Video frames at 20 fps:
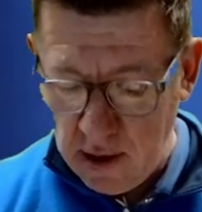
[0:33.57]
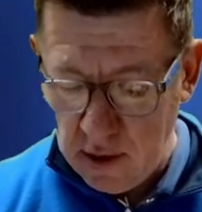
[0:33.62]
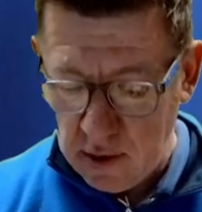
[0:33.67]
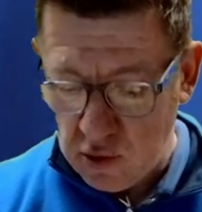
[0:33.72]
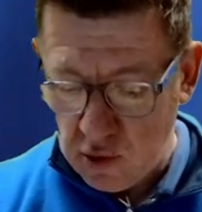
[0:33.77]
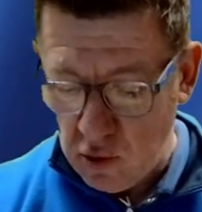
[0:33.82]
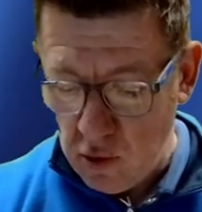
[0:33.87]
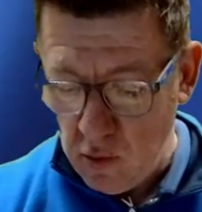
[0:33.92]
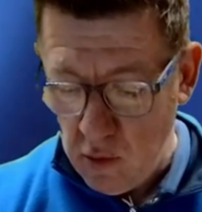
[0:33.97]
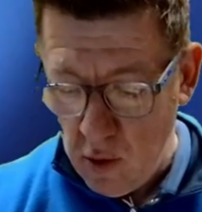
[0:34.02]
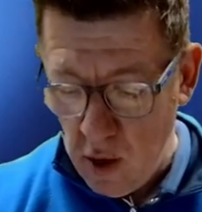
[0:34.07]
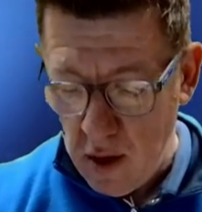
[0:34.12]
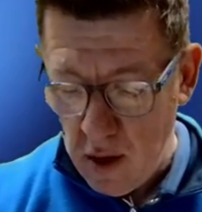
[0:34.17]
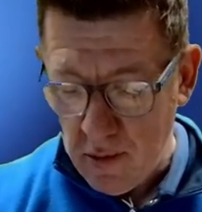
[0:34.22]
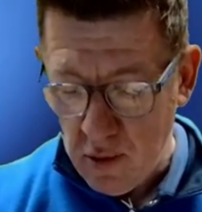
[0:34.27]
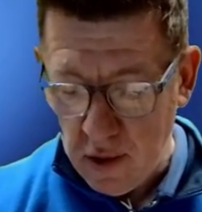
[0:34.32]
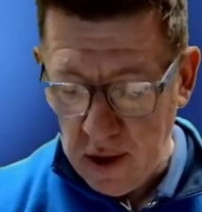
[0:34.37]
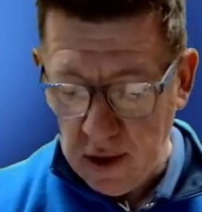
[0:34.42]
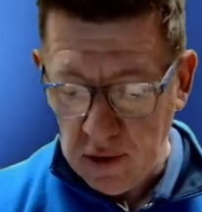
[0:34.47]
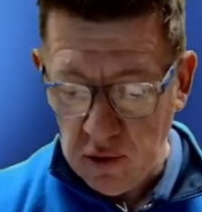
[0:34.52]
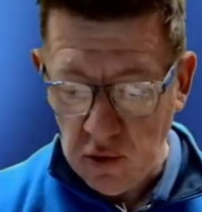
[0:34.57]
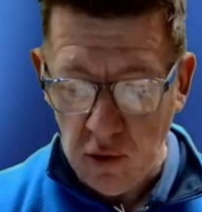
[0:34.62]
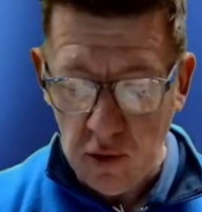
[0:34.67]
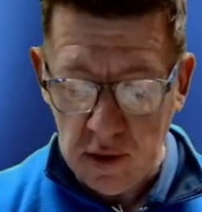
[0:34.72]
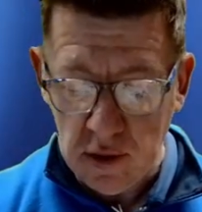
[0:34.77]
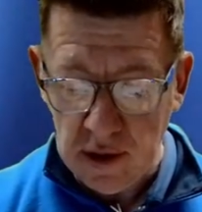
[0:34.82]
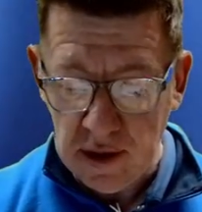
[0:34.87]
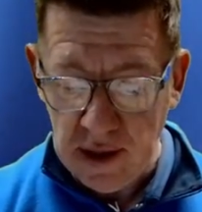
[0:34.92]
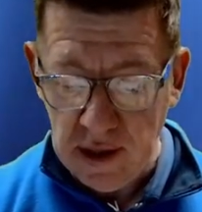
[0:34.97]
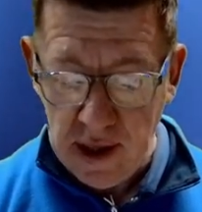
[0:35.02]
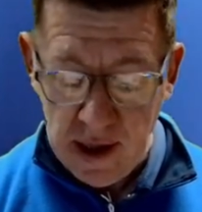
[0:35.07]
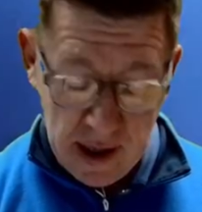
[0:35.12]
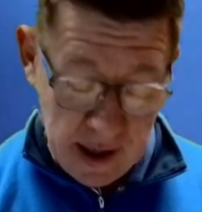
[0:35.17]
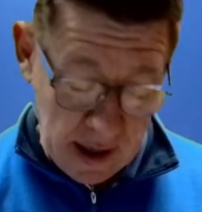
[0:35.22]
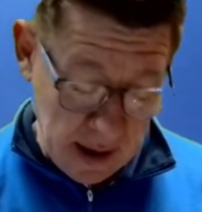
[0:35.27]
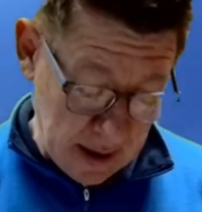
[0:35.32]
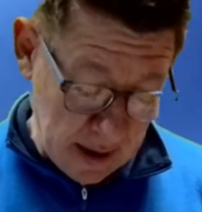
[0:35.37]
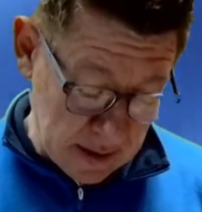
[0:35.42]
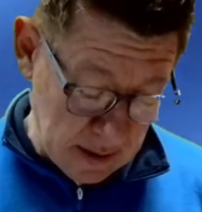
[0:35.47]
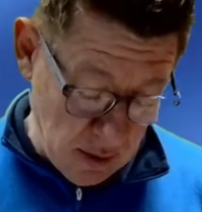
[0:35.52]
So what I'm going to do today
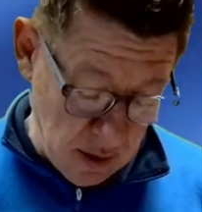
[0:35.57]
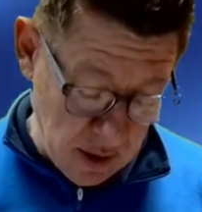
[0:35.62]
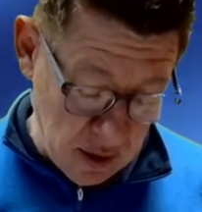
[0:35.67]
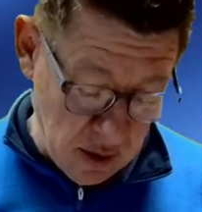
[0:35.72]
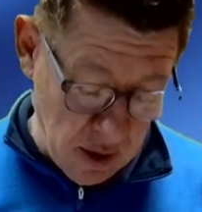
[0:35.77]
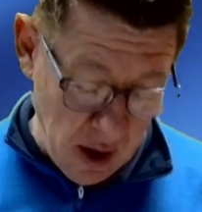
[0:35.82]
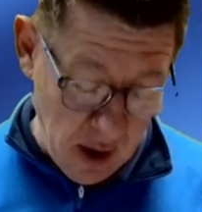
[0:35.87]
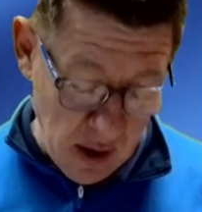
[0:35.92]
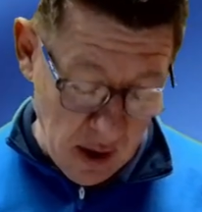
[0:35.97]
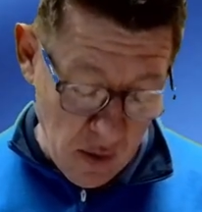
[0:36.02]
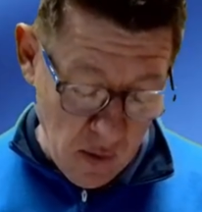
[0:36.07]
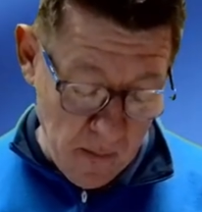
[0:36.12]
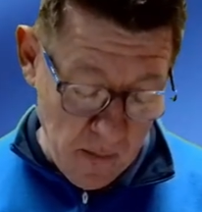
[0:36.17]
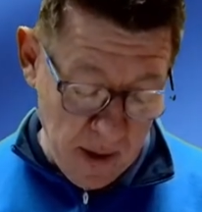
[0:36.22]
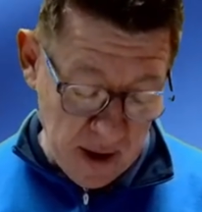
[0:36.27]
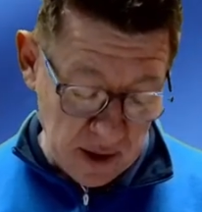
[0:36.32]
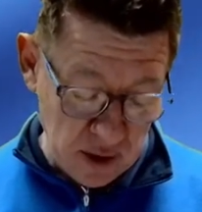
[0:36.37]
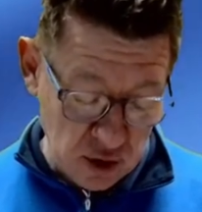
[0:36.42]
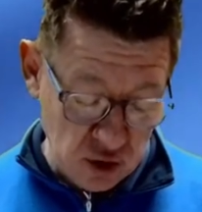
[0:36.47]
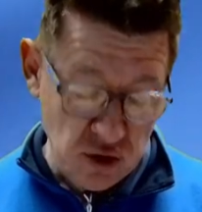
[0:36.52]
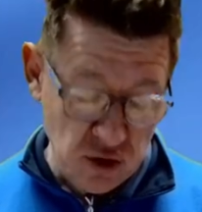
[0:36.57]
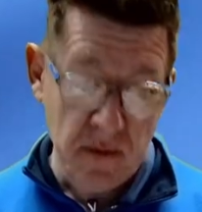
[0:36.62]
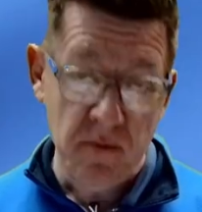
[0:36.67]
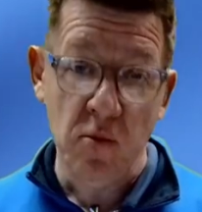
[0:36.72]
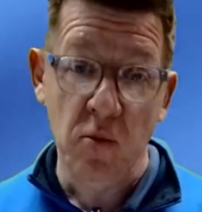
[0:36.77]
is I'm going to do a little pink shrimp,